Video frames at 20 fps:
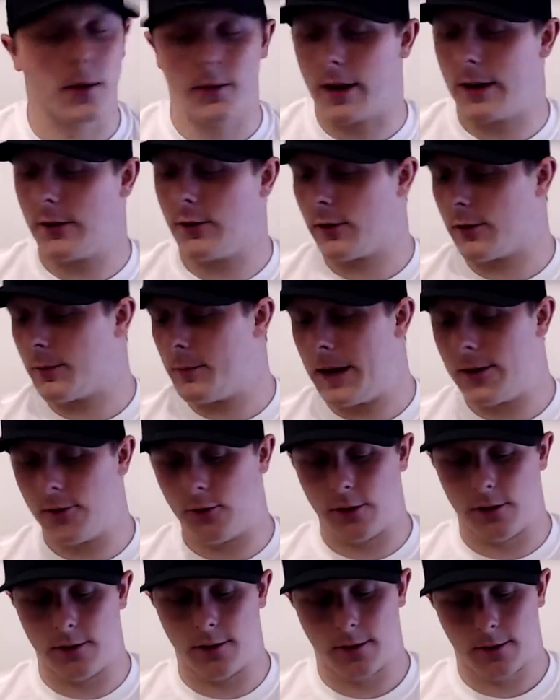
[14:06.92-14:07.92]
I just
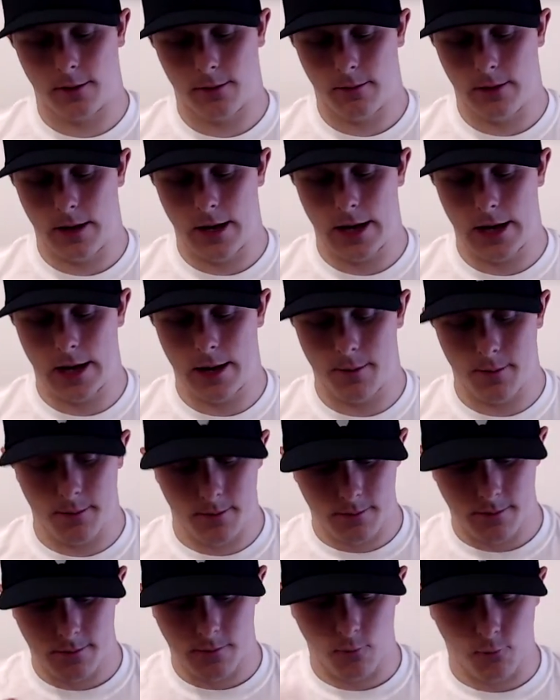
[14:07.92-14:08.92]
mentioned. Um,
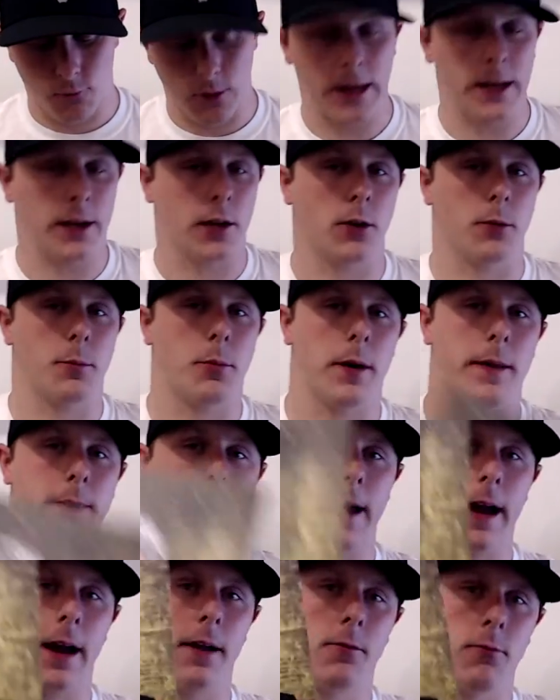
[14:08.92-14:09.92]
really good print
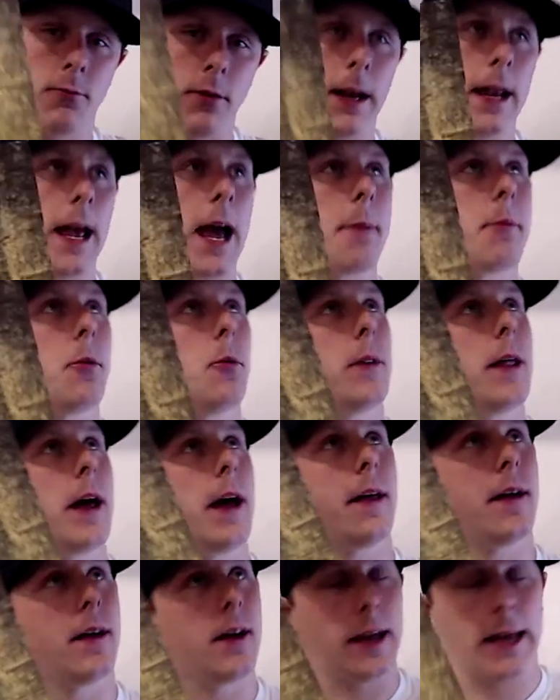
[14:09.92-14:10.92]
that, really happy with
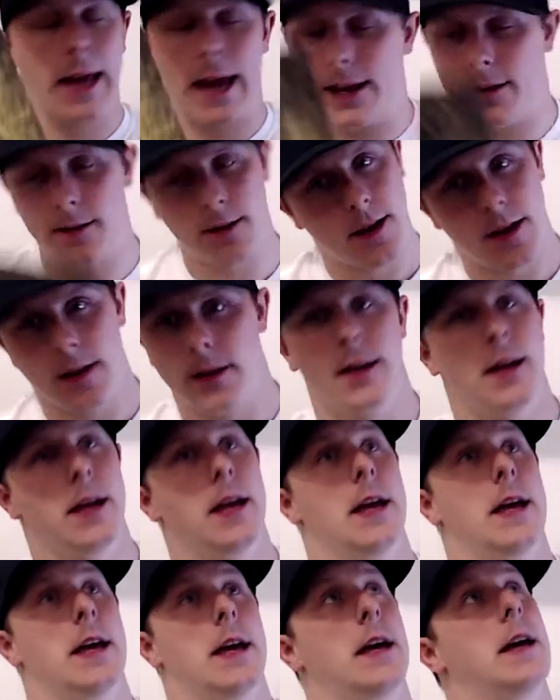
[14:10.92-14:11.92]
that. Again,
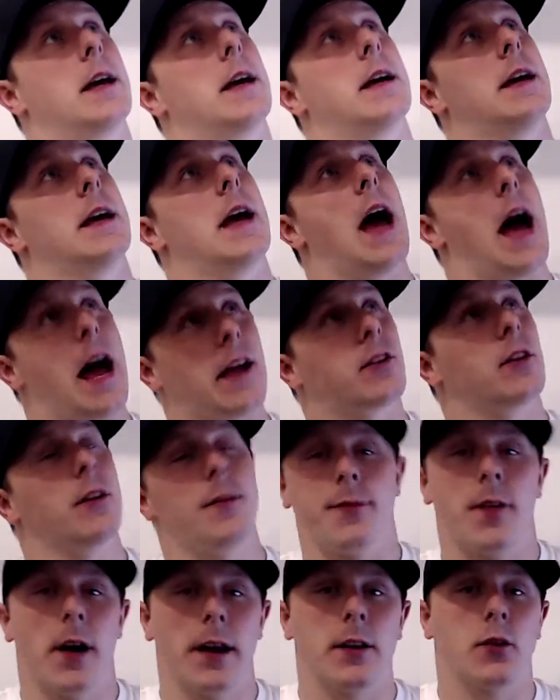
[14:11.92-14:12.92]
that's going to
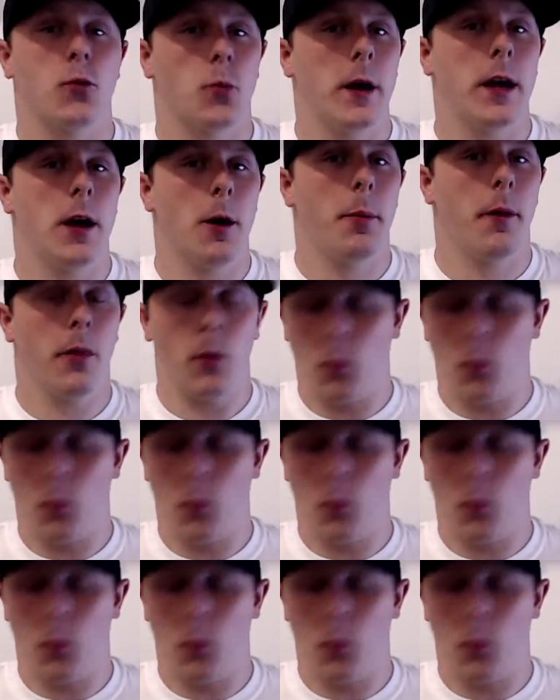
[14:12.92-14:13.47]
find its way up on the